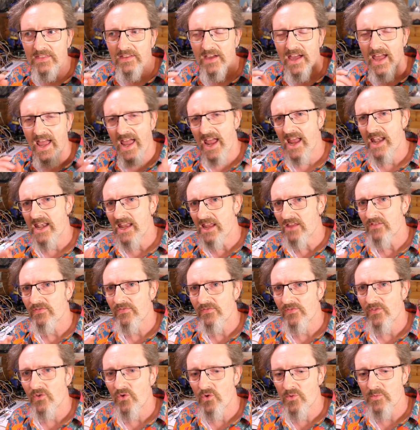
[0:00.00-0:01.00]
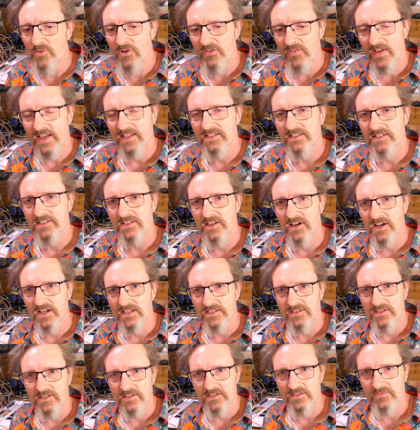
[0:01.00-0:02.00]
that any form of
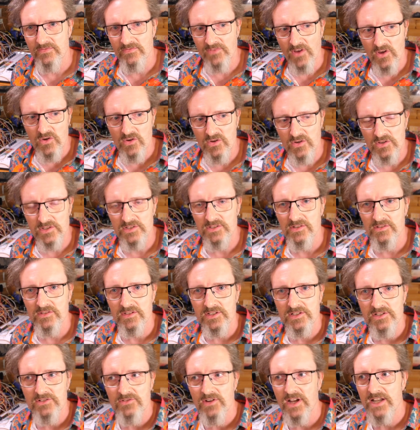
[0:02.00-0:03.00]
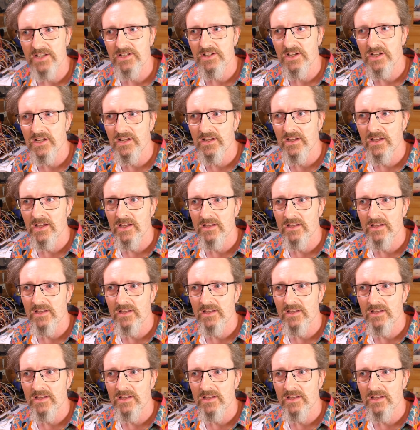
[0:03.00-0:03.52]
exercise that's focused on the stretching